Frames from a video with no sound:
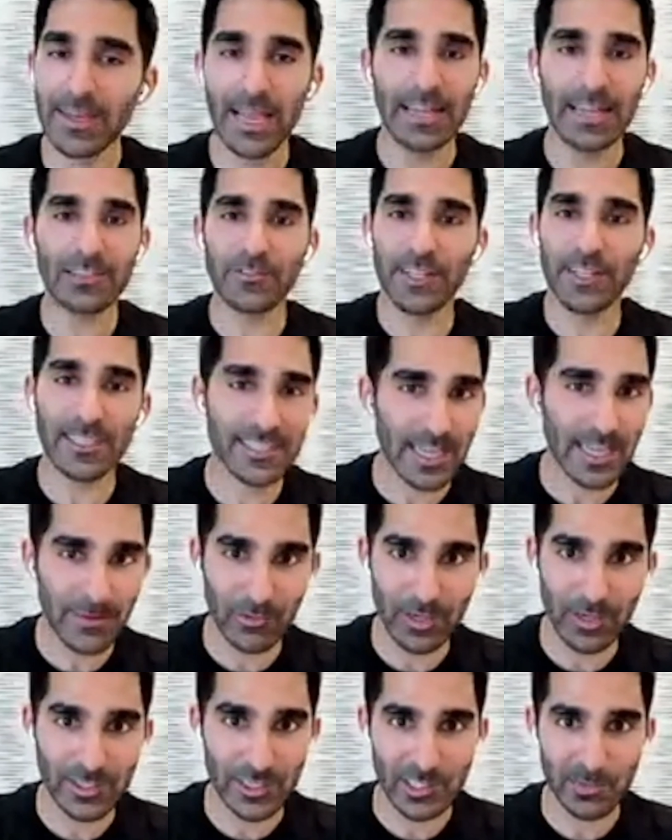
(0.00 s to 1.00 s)
And it's for that same
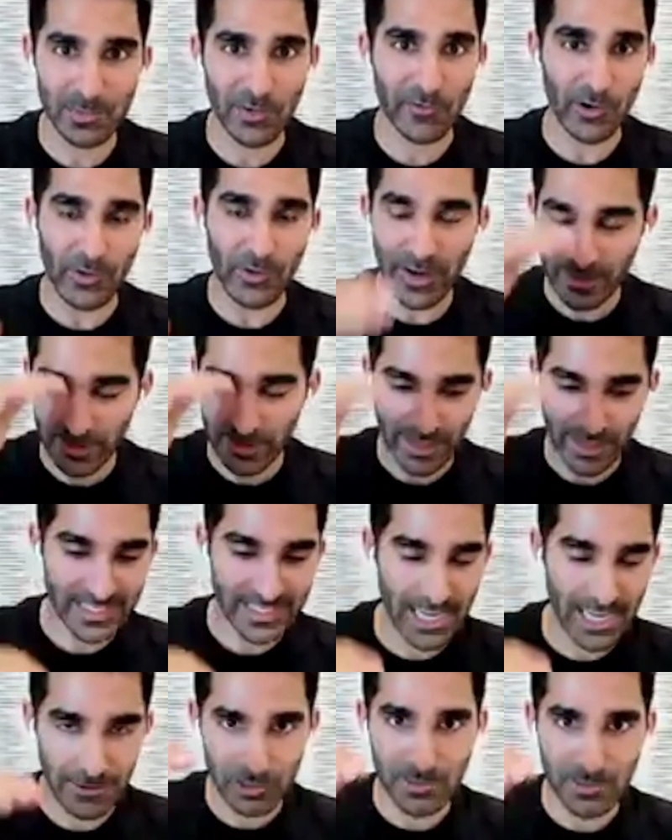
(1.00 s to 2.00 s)
reason as before, right?
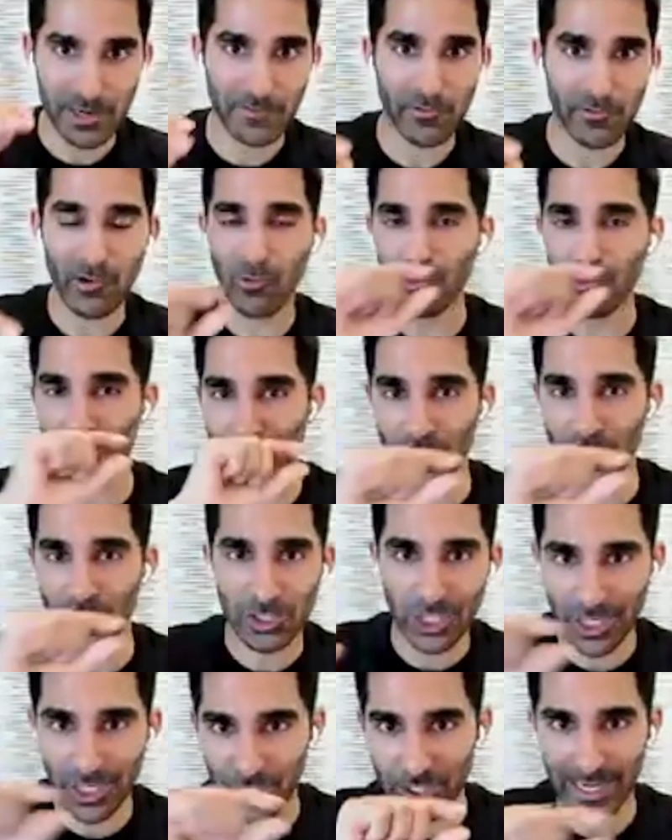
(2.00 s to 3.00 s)
That sandwich metaphor, we're
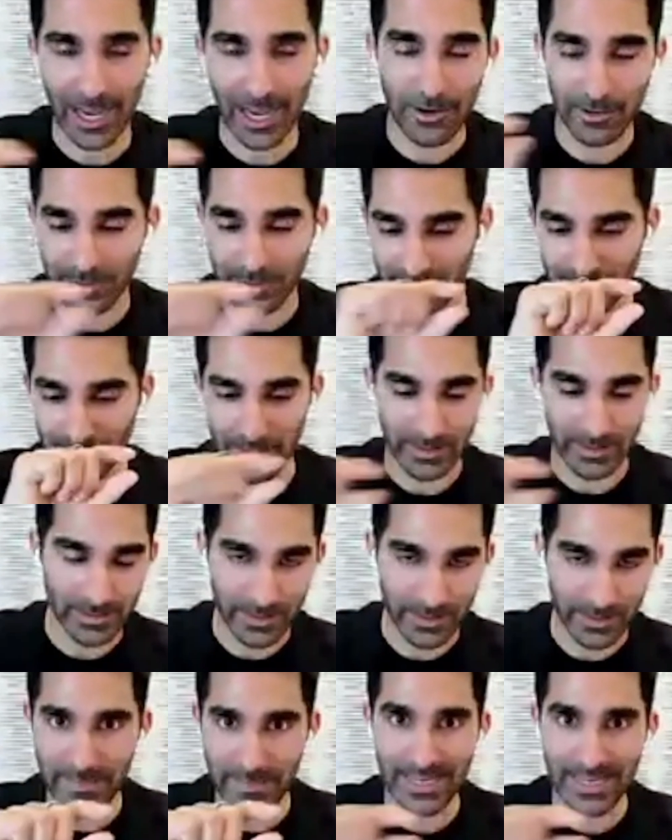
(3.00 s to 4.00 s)
just changing out
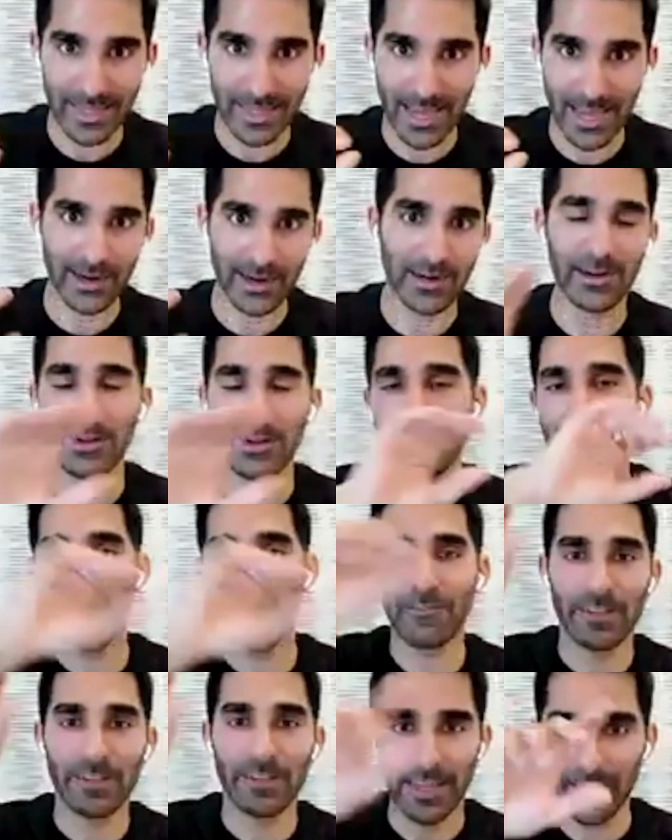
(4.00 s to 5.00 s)
the meat layer.
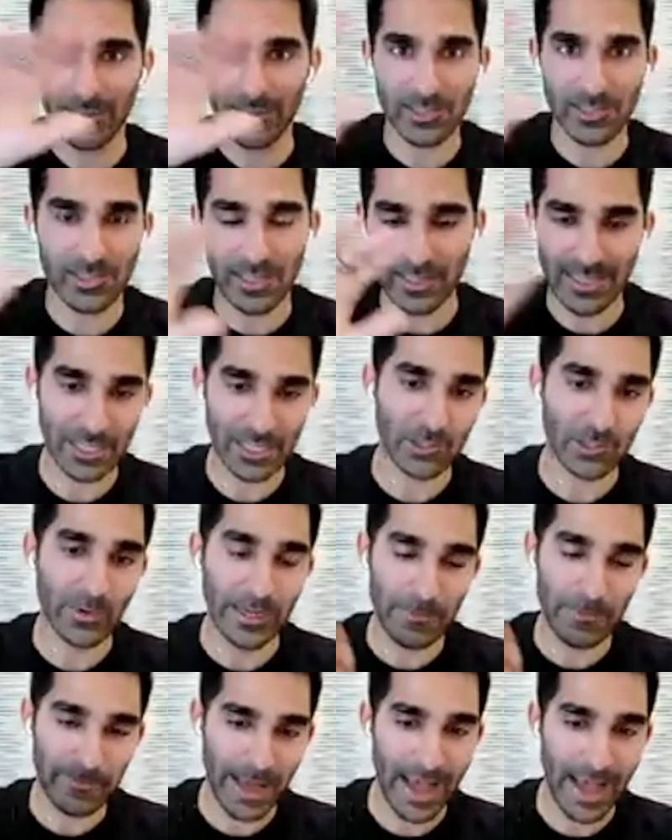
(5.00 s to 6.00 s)
Everything else is actually
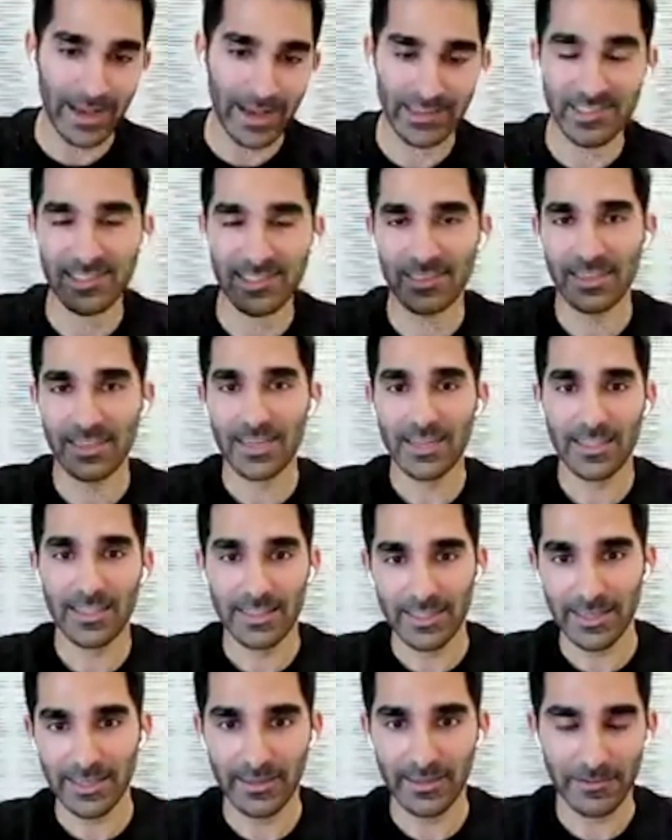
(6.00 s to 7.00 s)
what impacts
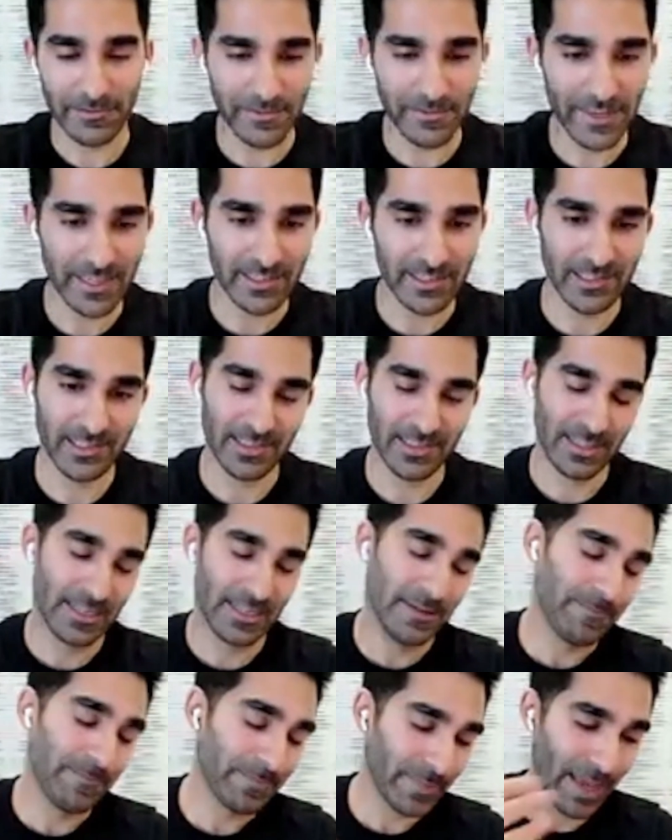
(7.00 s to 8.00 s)
the fees.
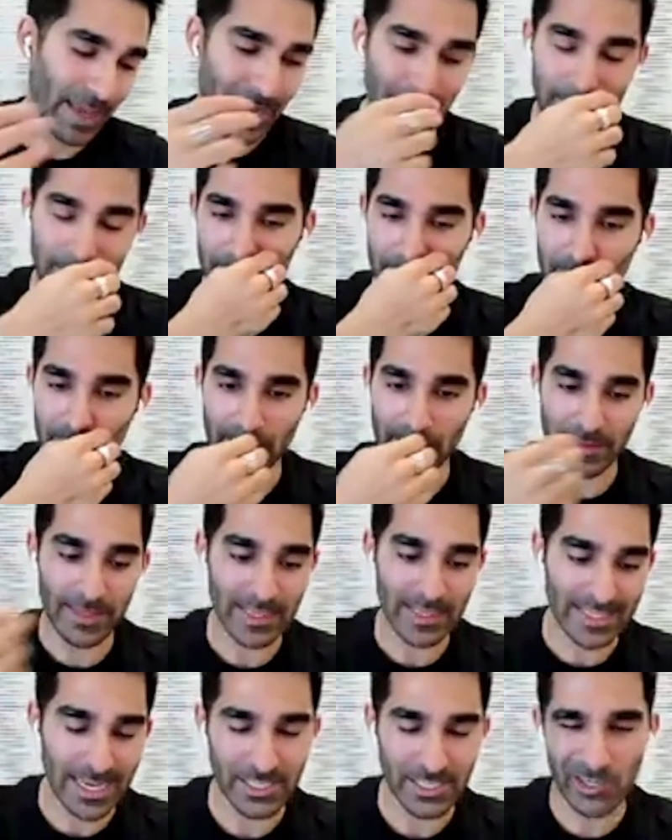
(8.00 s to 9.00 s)

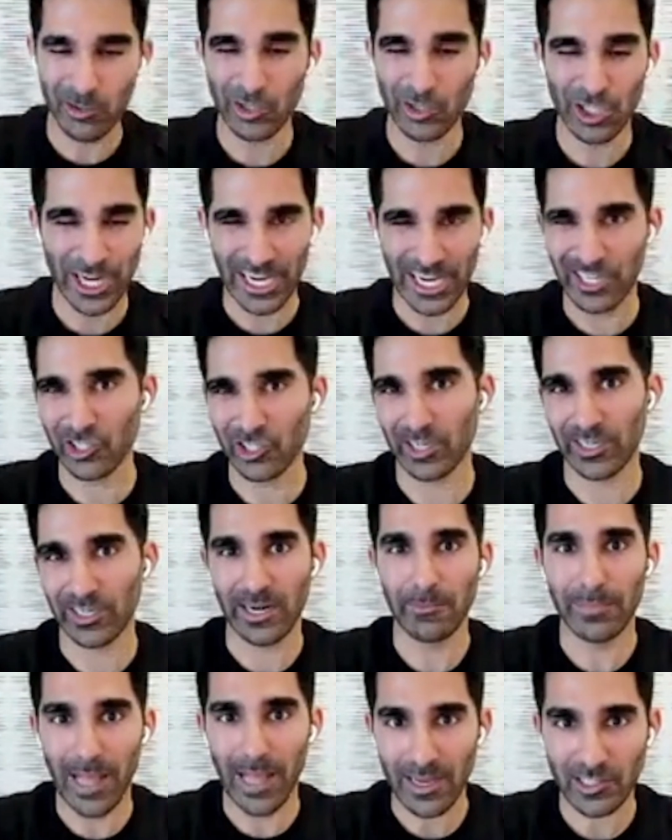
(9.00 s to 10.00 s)
This has no change on
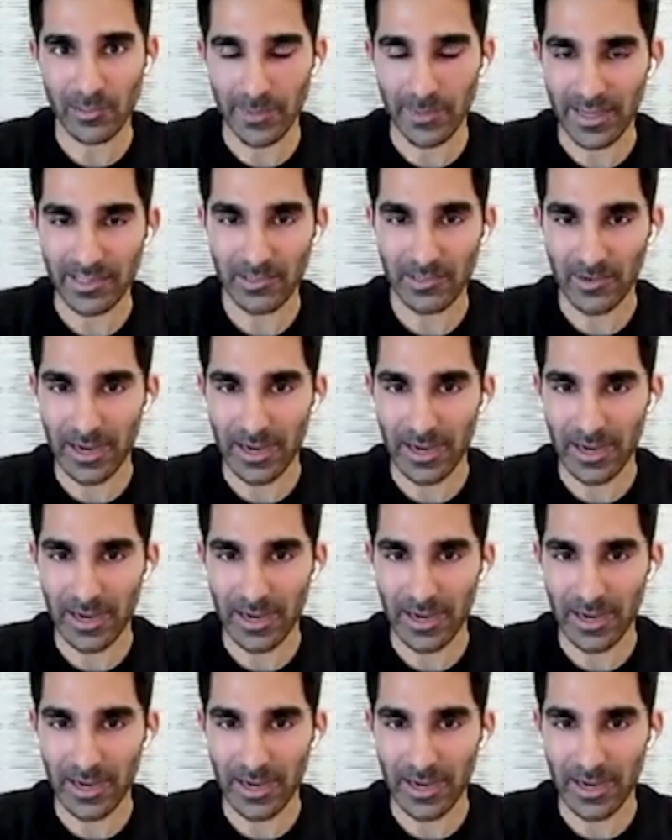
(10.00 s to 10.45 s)
kind of block space,